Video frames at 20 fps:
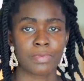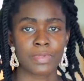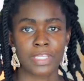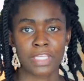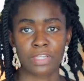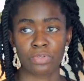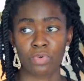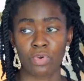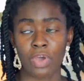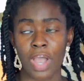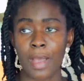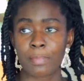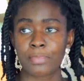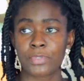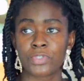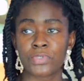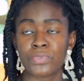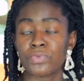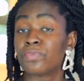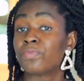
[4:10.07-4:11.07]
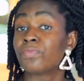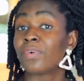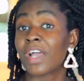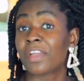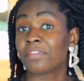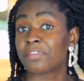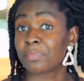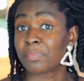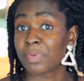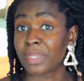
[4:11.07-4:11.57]
I can go up to
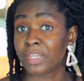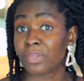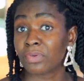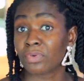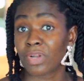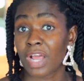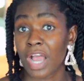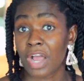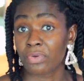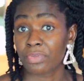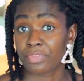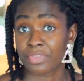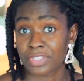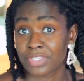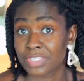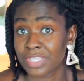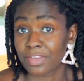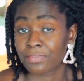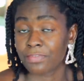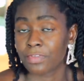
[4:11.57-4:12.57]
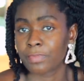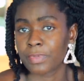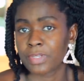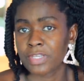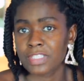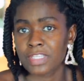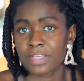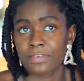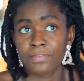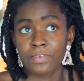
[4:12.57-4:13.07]
5 depending on how thirsty I feel,
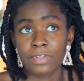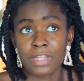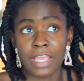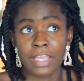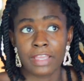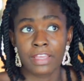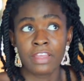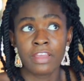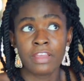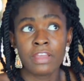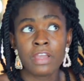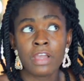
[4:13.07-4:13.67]
because I feel like